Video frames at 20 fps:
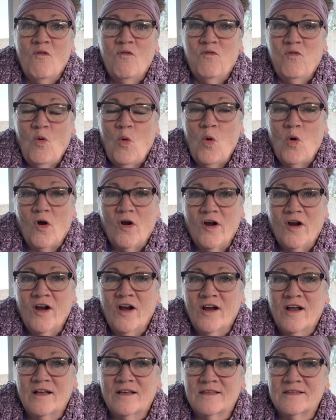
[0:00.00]
for
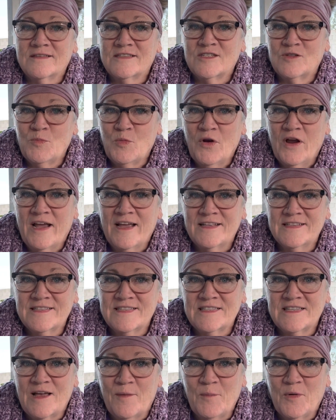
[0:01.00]
spring and
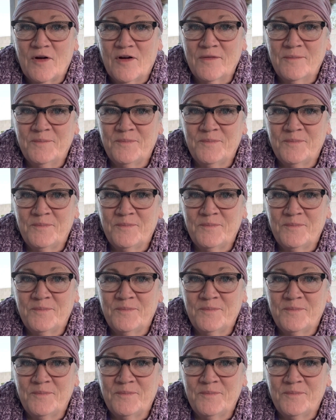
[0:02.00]
summer.